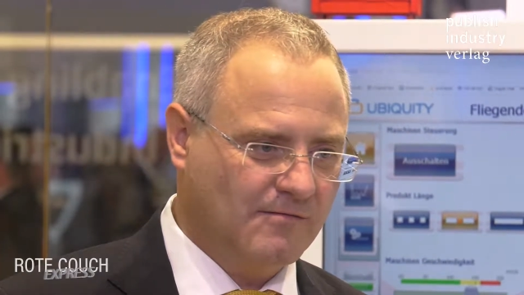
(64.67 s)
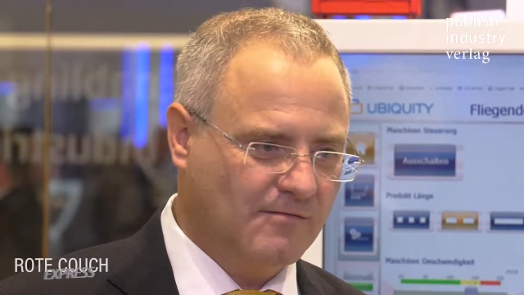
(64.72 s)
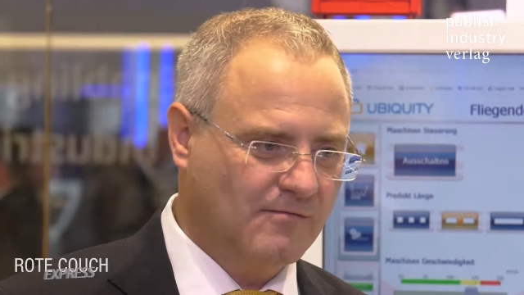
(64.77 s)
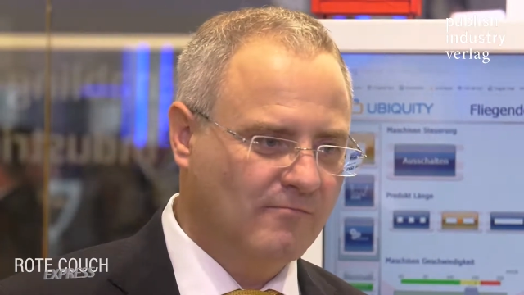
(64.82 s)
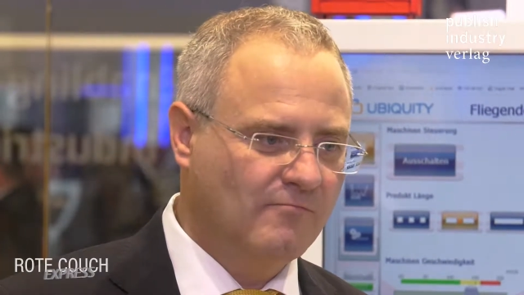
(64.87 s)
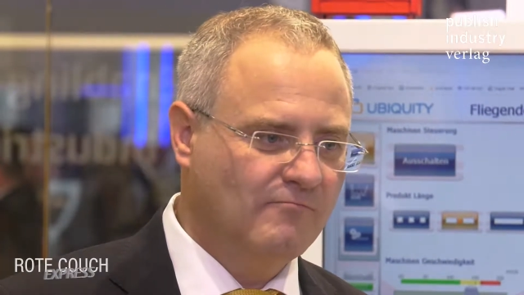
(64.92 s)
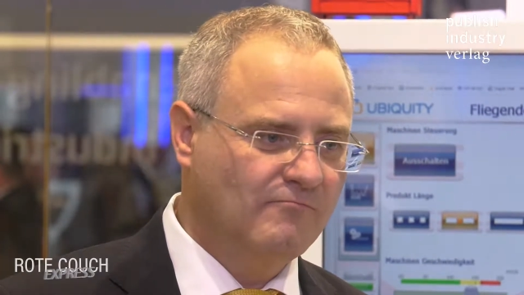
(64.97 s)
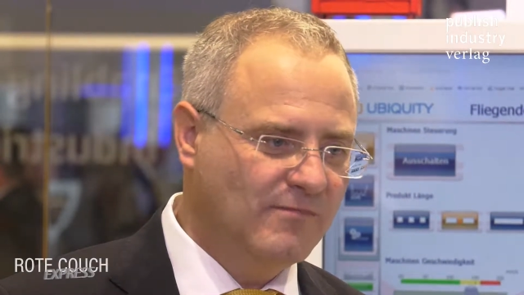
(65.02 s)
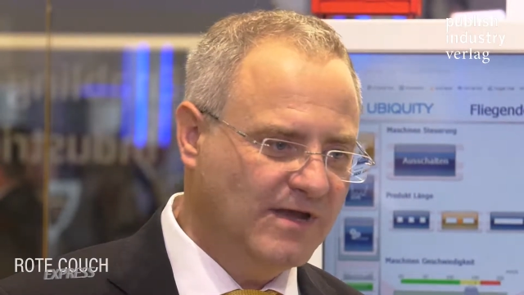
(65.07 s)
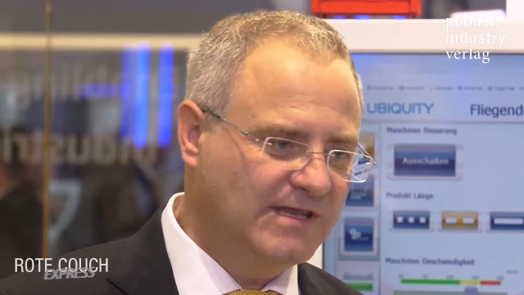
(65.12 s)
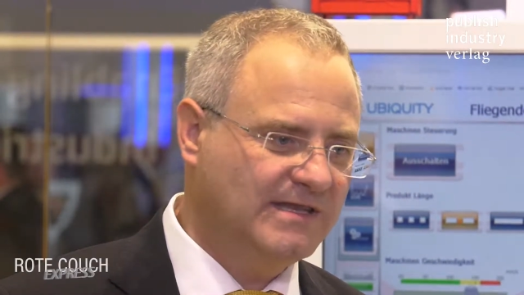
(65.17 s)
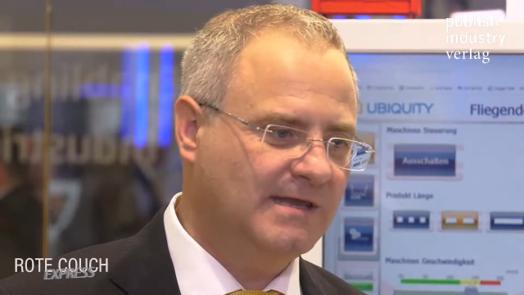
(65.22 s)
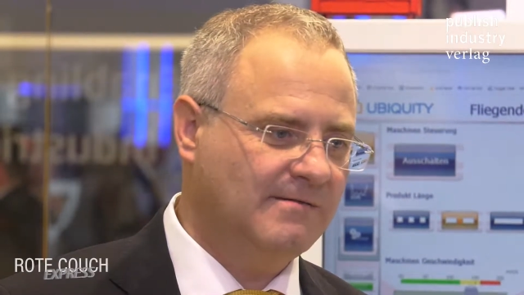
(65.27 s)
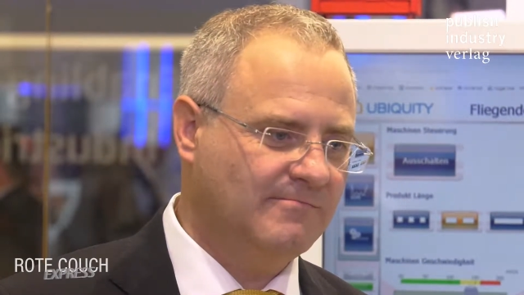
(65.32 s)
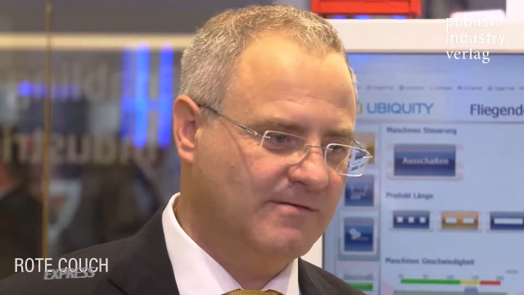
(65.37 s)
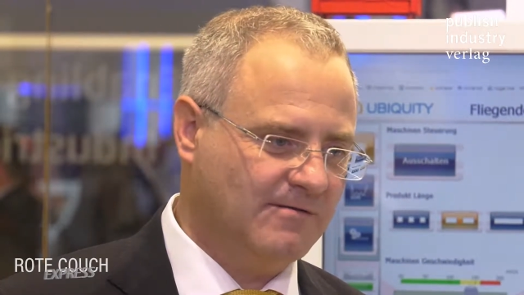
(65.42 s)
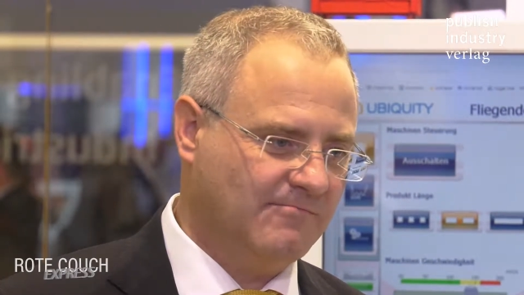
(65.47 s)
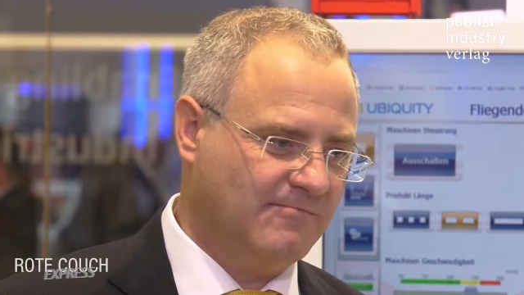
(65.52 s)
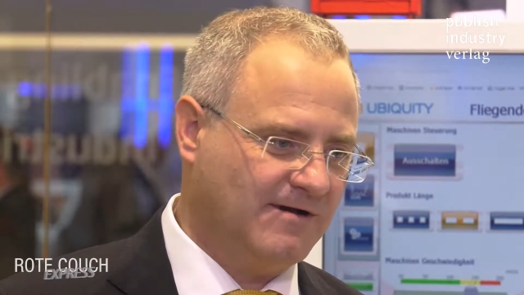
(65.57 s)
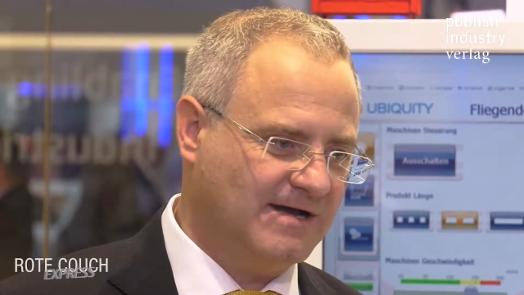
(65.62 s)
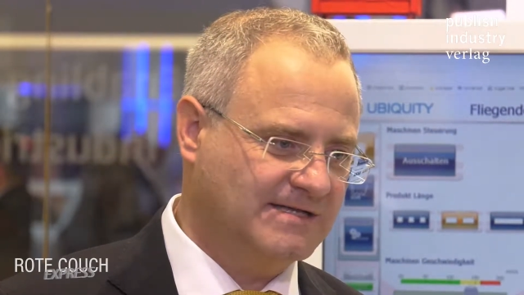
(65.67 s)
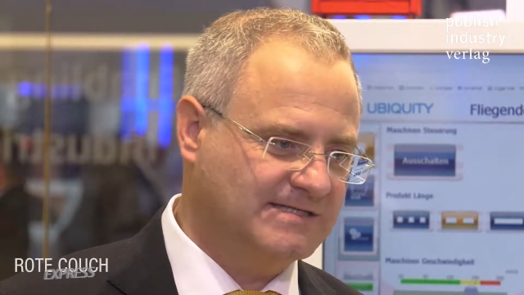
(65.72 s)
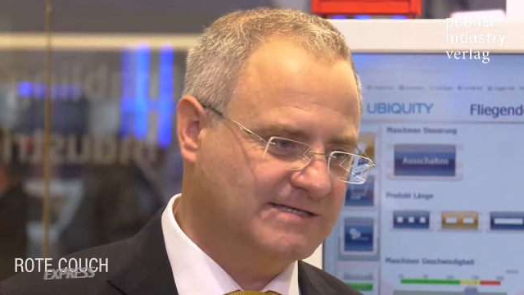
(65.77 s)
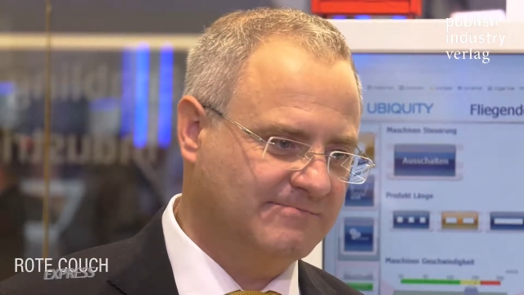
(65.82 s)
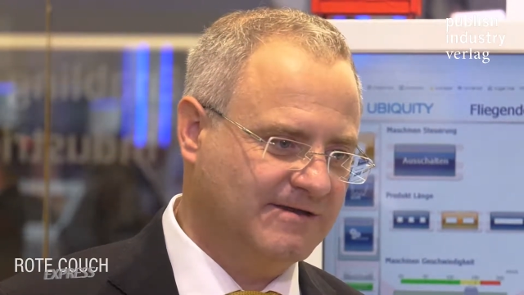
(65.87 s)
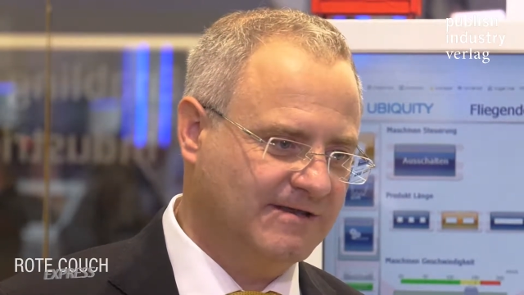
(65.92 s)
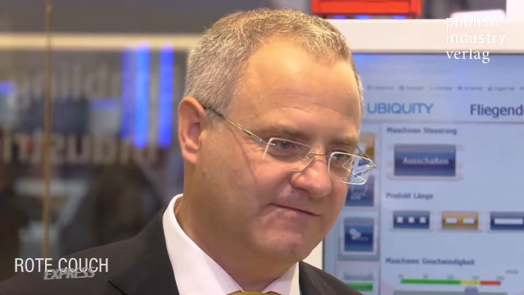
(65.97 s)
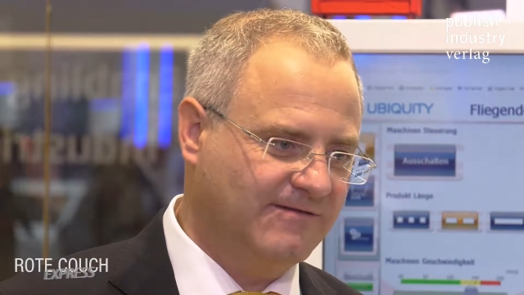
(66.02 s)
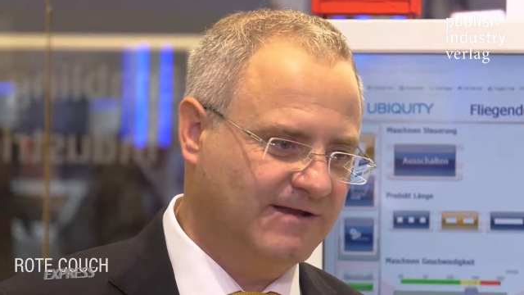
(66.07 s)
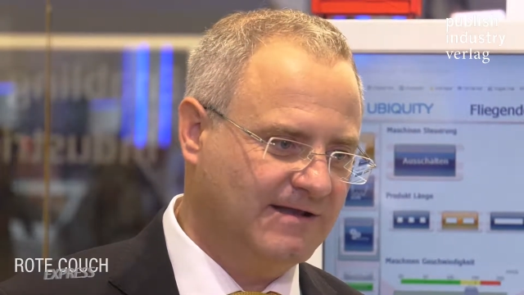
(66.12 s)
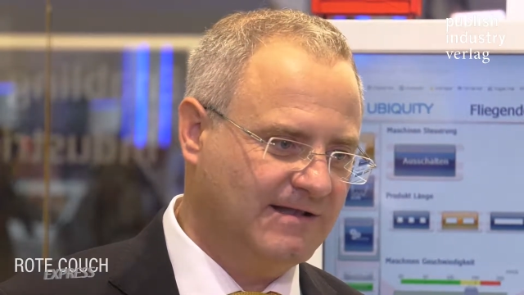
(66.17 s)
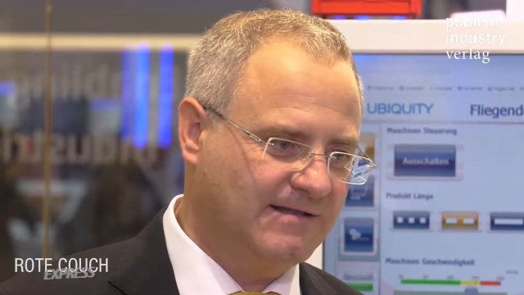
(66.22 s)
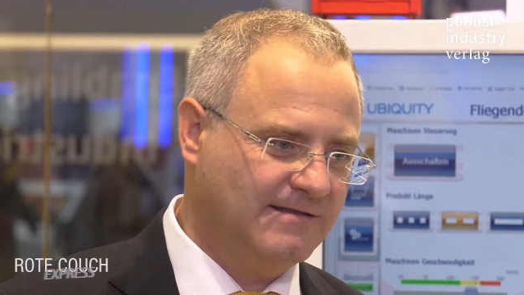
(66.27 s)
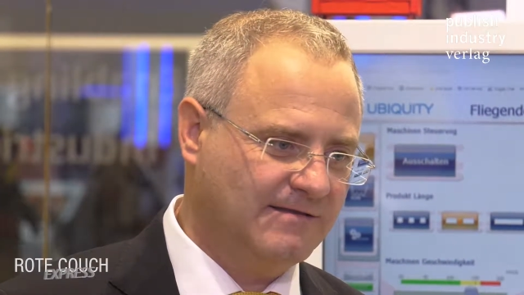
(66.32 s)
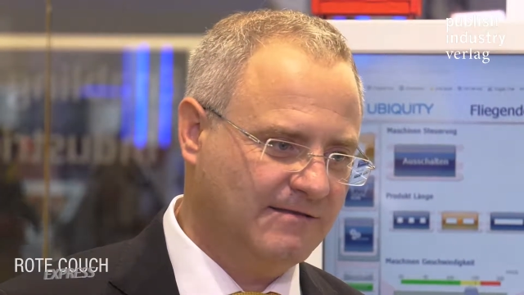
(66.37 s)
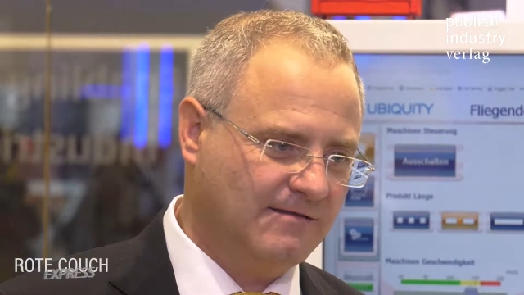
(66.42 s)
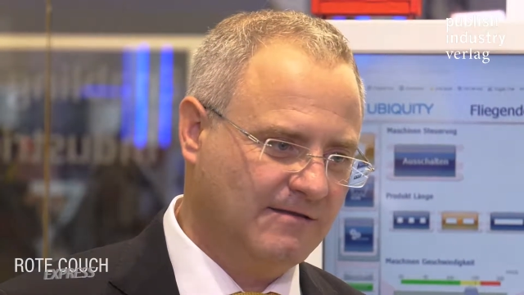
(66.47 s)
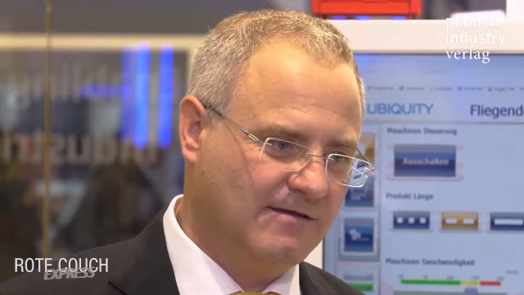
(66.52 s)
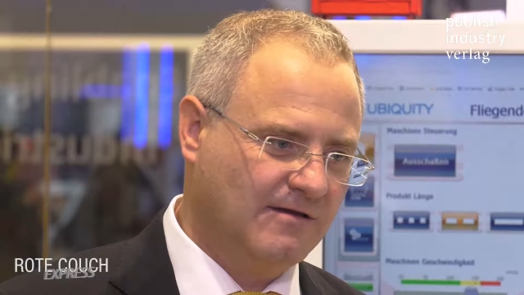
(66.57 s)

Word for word: to develop a package that best meets